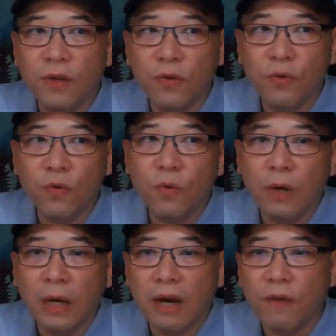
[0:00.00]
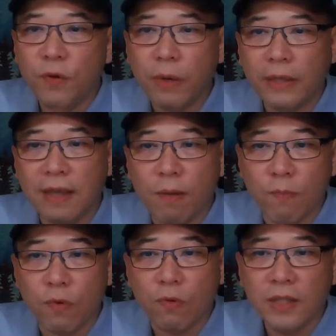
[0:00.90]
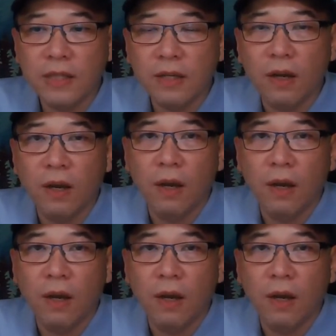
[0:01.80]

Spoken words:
you a few examples